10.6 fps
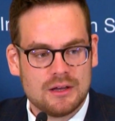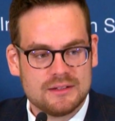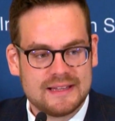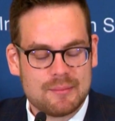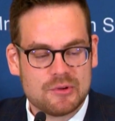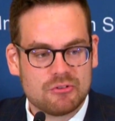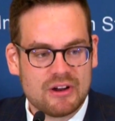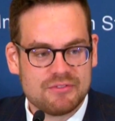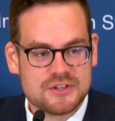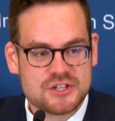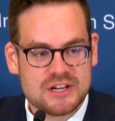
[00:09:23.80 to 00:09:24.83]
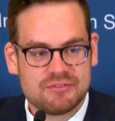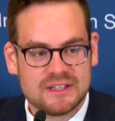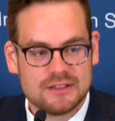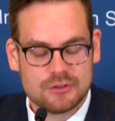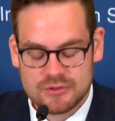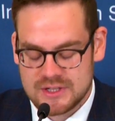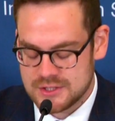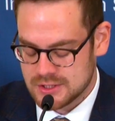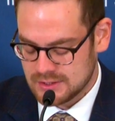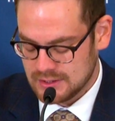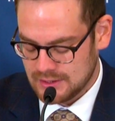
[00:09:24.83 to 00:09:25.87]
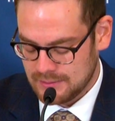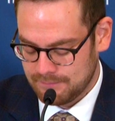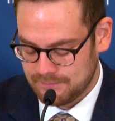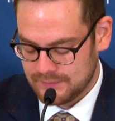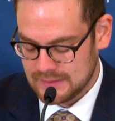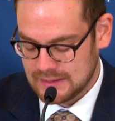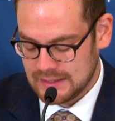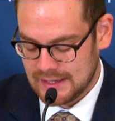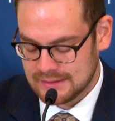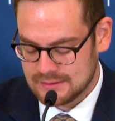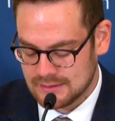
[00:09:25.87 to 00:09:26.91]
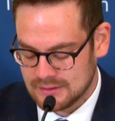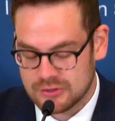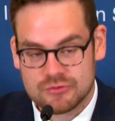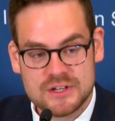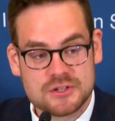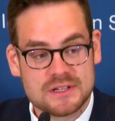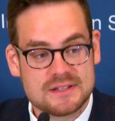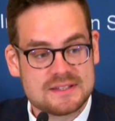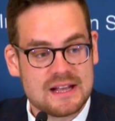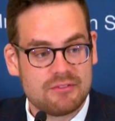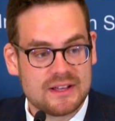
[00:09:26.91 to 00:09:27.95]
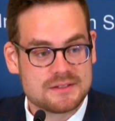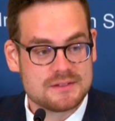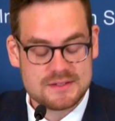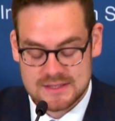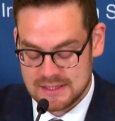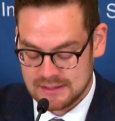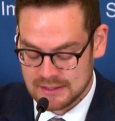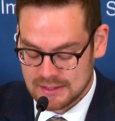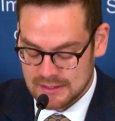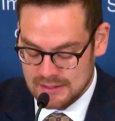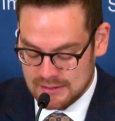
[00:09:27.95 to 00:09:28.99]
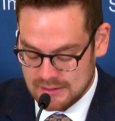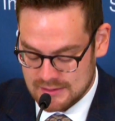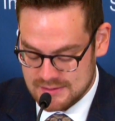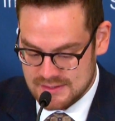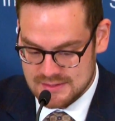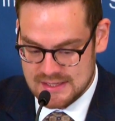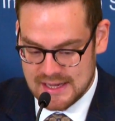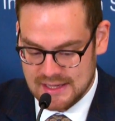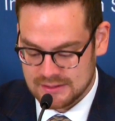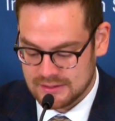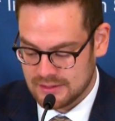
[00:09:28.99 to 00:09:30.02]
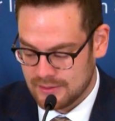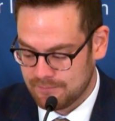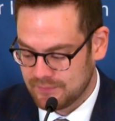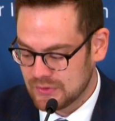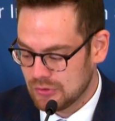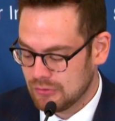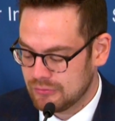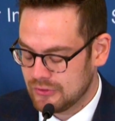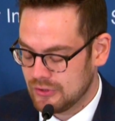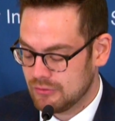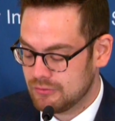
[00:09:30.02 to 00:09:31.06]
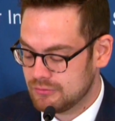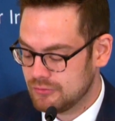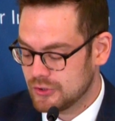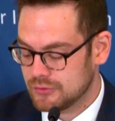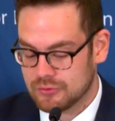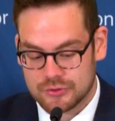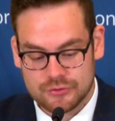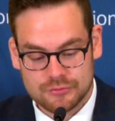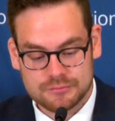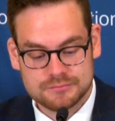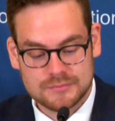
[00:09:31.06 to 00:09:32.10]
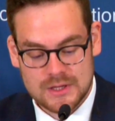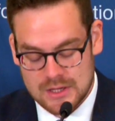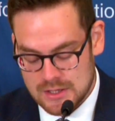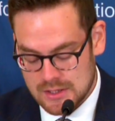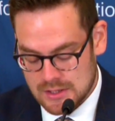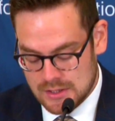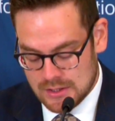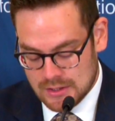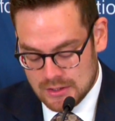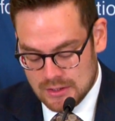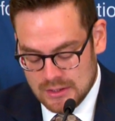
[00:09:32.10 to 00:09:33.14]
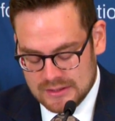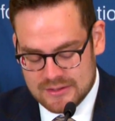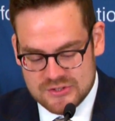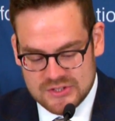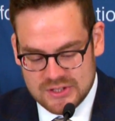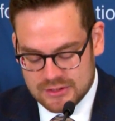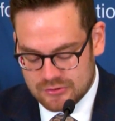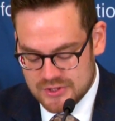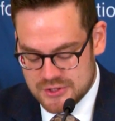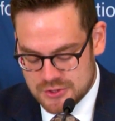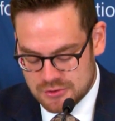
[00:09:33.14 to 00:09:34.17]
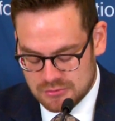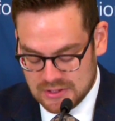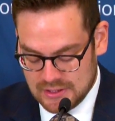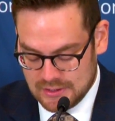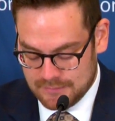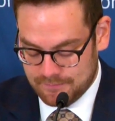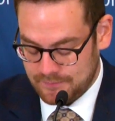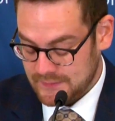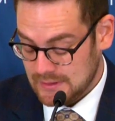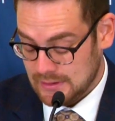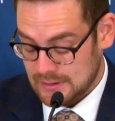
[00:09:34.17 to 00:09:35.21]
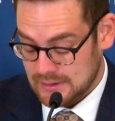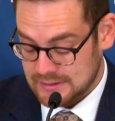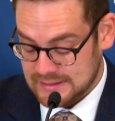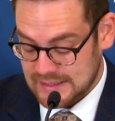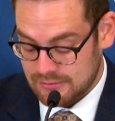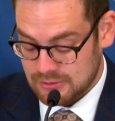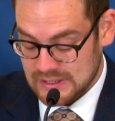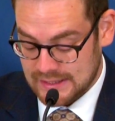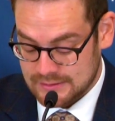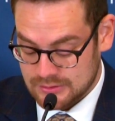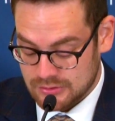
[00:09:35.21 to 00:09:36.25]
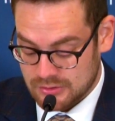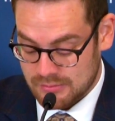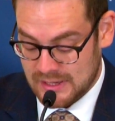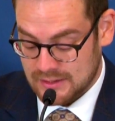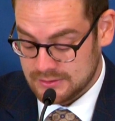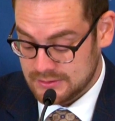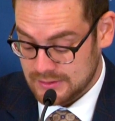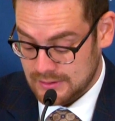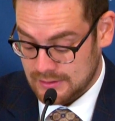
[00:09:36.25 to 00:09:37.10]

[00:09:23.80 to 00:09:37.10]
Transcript: demography shift in the region that the region itself hasn't seen since the end of World War II. There is another issue that I would like to talk about.